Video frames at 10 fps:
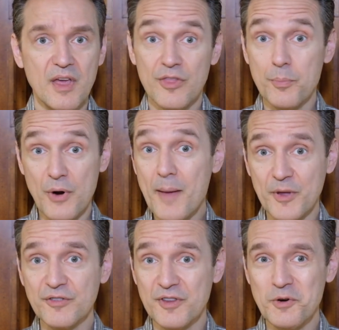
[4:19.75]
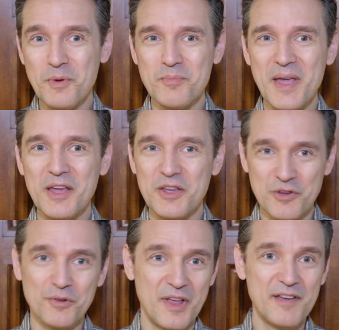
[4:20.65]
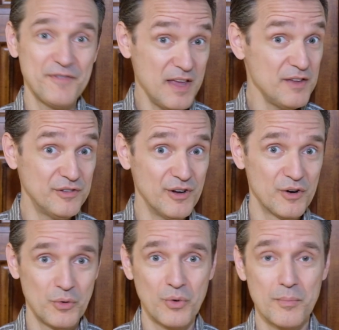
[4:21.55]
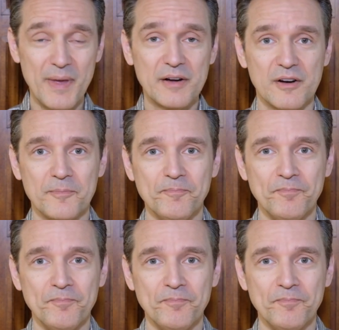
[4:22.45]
the promise that it would make your life easier or better?